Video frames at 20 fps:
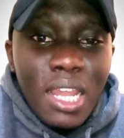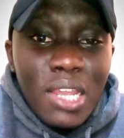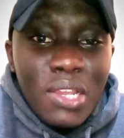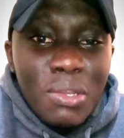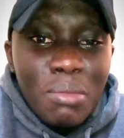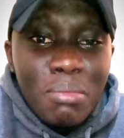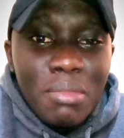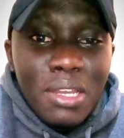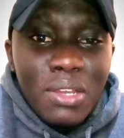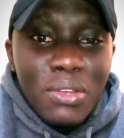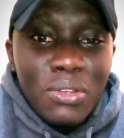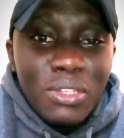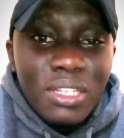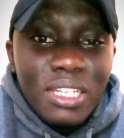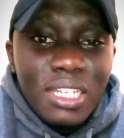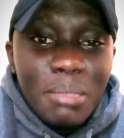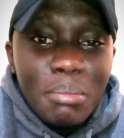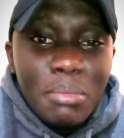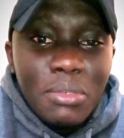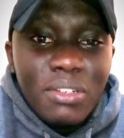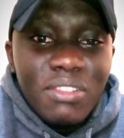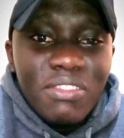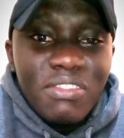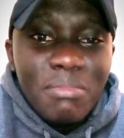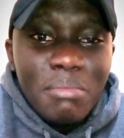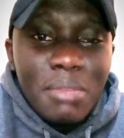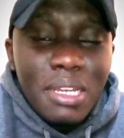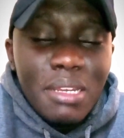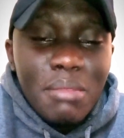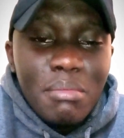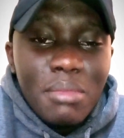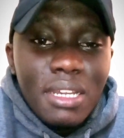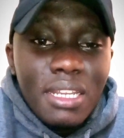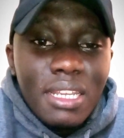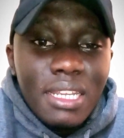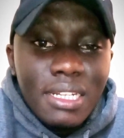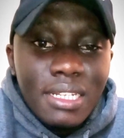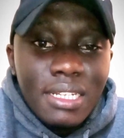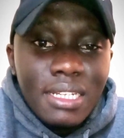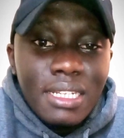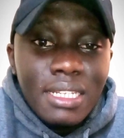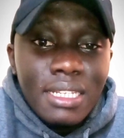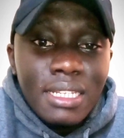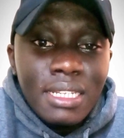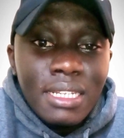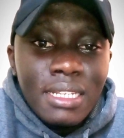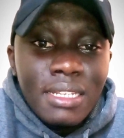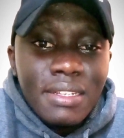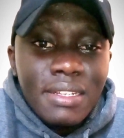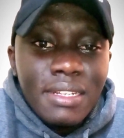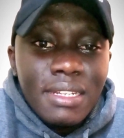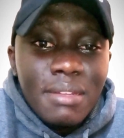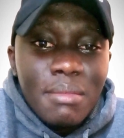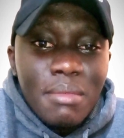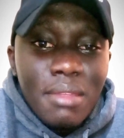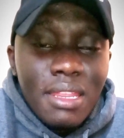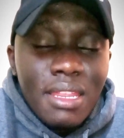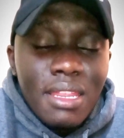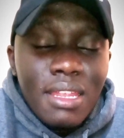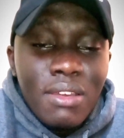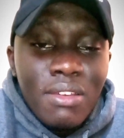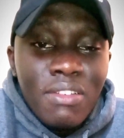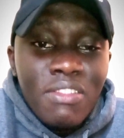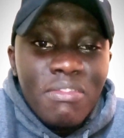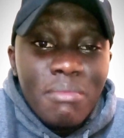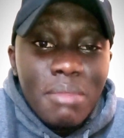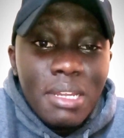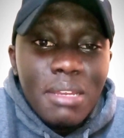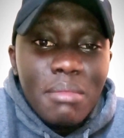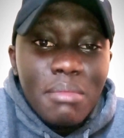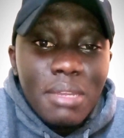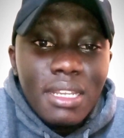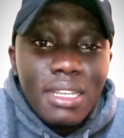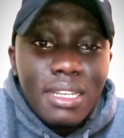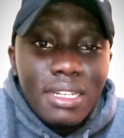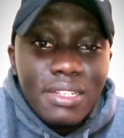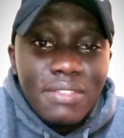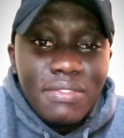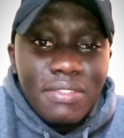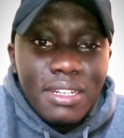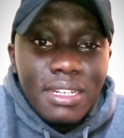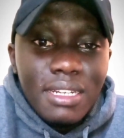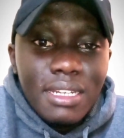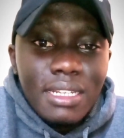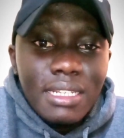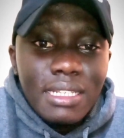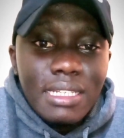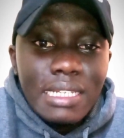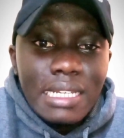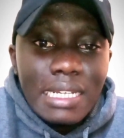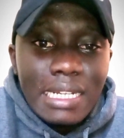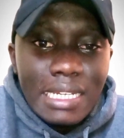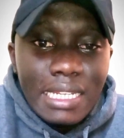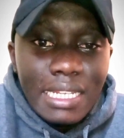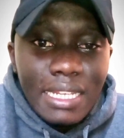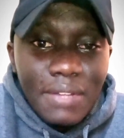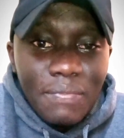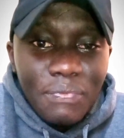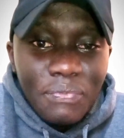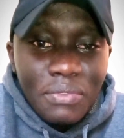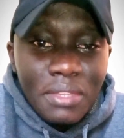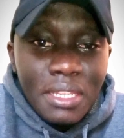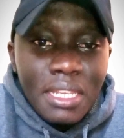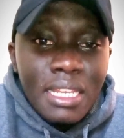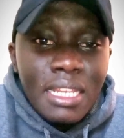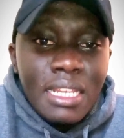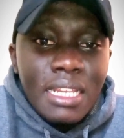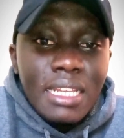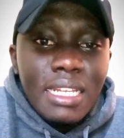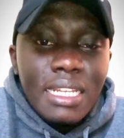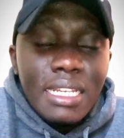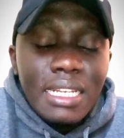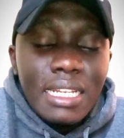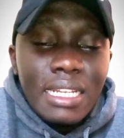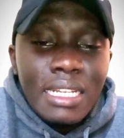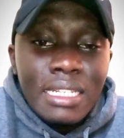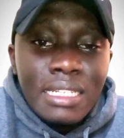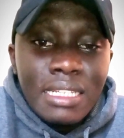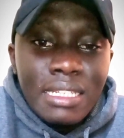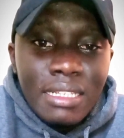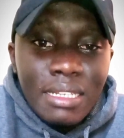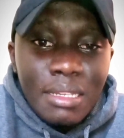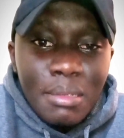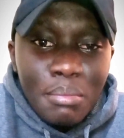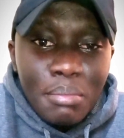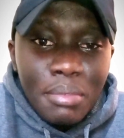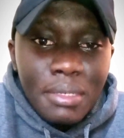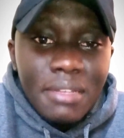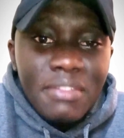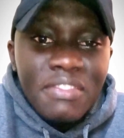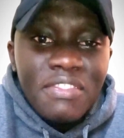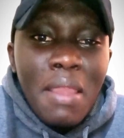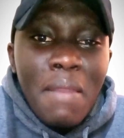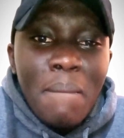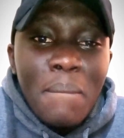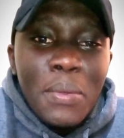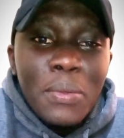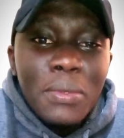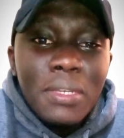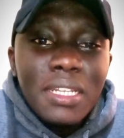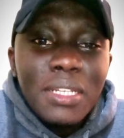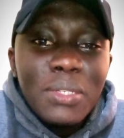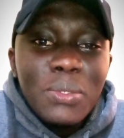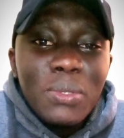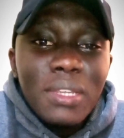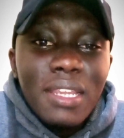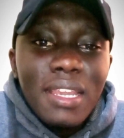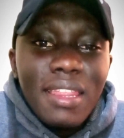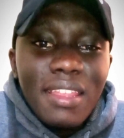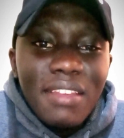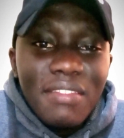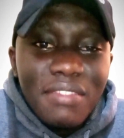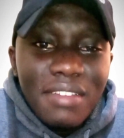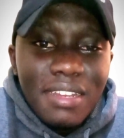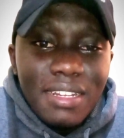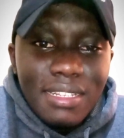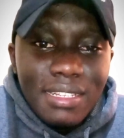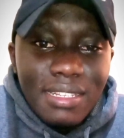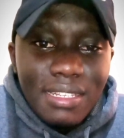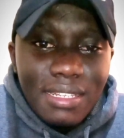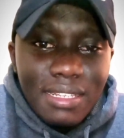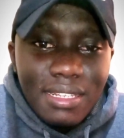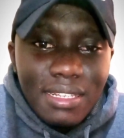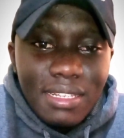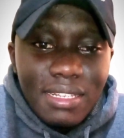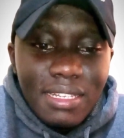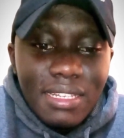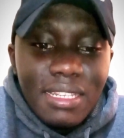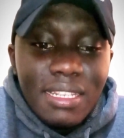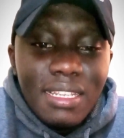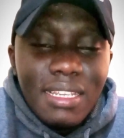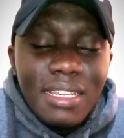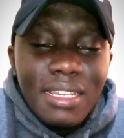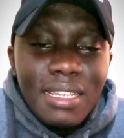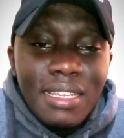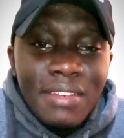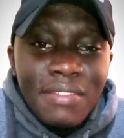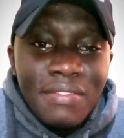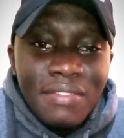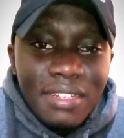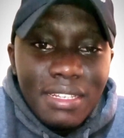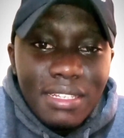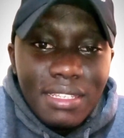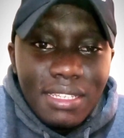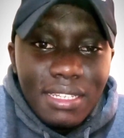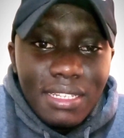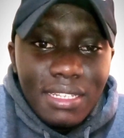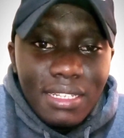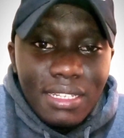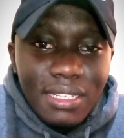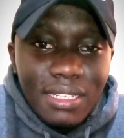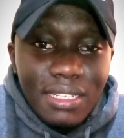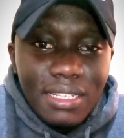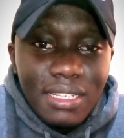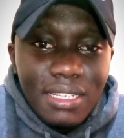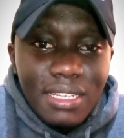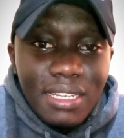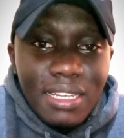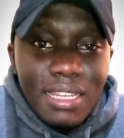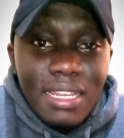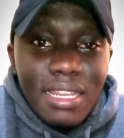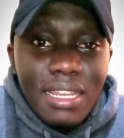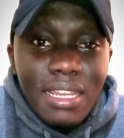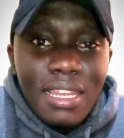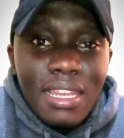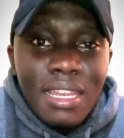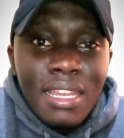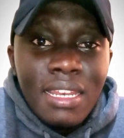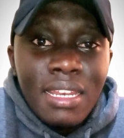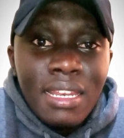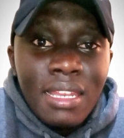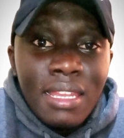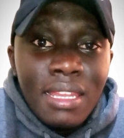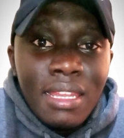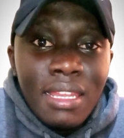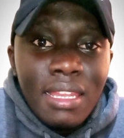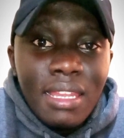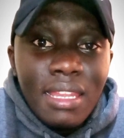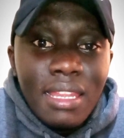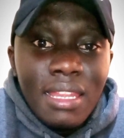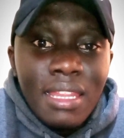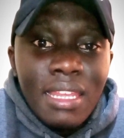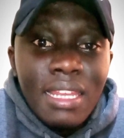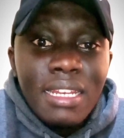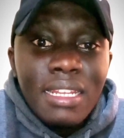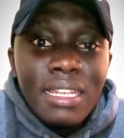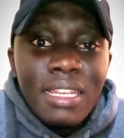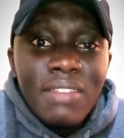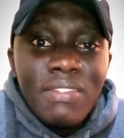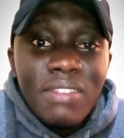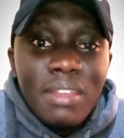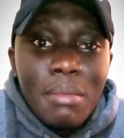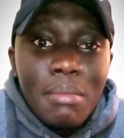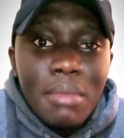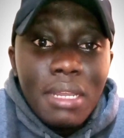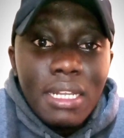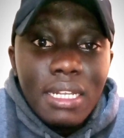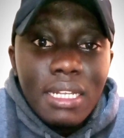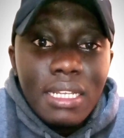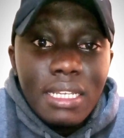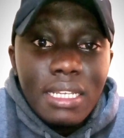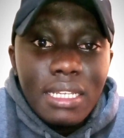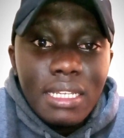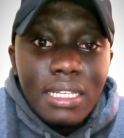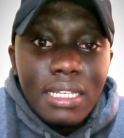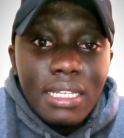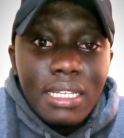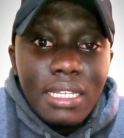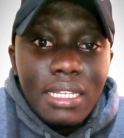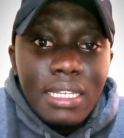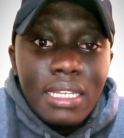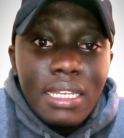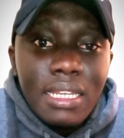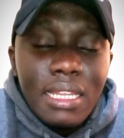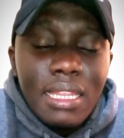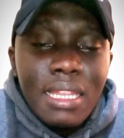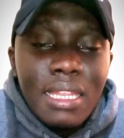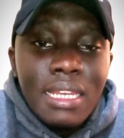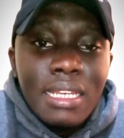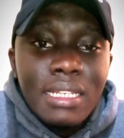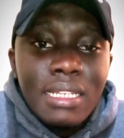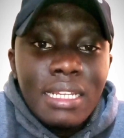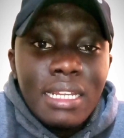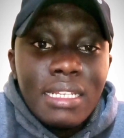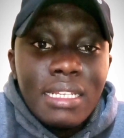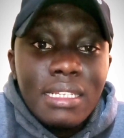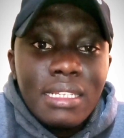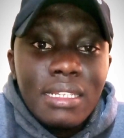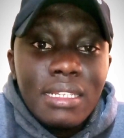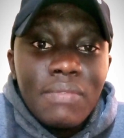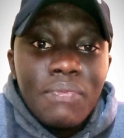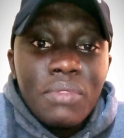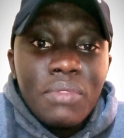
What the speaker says: I hope the concept of money markets fund is clear. It's simply pulling together funds, investing, and then giving back the returns.